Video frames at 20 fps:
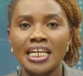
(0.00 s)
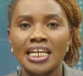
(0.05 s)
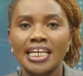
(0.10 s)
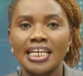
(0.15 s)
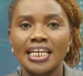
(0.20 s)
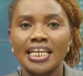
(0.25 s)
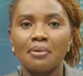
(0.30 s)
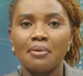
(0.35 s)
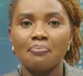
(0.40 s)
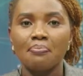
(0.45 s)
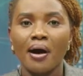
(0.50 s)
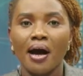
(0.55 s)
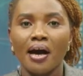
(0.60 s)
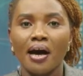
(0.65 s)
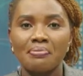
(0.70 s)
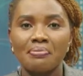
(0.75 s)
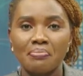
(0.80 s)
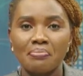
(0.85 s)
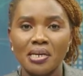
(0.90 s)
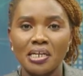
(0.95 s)
led by
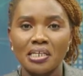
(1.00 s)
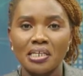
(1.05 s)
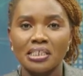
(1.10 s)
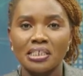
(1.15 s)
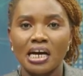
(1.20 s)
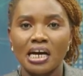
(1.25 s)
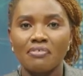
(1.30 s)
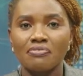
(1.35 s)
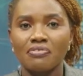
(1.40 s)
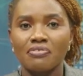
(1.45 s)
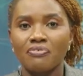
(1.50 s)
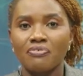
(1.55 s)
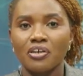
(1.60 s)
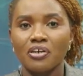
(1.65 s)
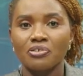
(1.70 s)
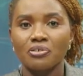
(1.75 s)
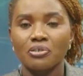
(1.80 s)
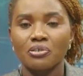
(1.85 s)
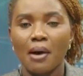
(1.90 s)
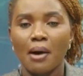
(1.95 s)
the Minister of the
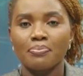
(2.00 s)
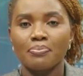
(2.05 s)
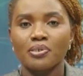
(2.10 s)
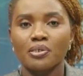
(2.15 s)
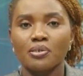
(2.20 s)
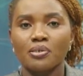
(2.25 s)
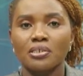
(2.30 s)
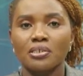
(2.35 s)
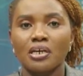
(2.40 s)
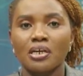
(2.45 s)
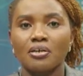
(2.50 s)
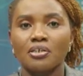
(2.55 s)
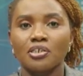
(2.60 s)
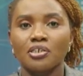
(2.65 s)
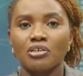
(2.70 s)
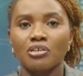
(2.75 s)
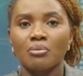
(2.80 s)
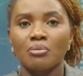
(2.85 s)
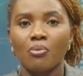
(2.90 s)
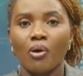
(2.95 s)
Federal Capital
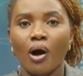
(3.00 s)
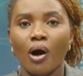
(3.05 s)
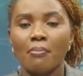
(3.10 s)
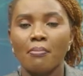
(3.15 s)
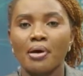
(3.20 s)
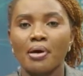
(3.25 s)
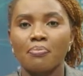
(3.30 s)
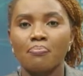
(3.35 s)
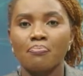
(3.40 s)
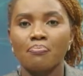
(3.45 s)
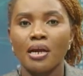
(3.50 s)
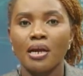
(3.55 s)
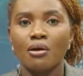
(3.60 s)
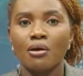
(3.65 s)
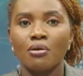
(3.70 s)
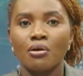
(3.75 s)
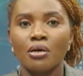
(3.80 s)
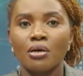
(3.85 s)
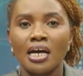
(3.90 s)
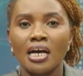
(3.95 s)
Territory, Foreign Affairs
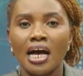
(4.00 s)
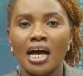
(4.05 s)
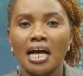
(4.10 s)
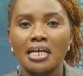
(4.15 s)
Minister